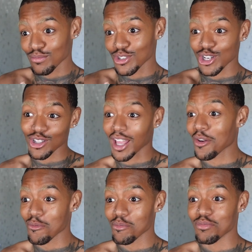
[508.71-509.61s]
You know, like,
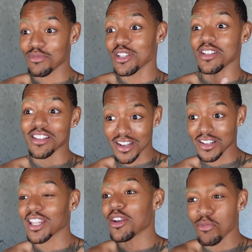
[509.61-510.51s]
this is,
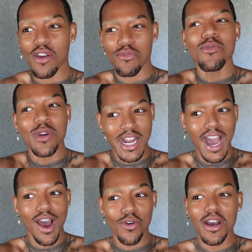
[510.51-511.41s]
like, if we went
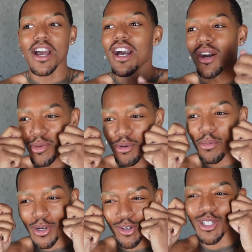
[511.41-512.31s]
out, we
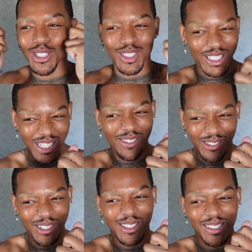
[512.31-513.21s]
would put on a little
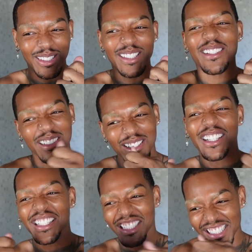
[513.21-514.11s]
something, girls. Like, you know,
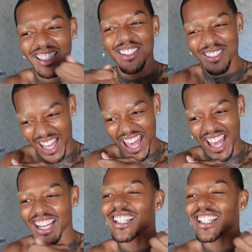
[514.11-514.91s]
like, let's do that.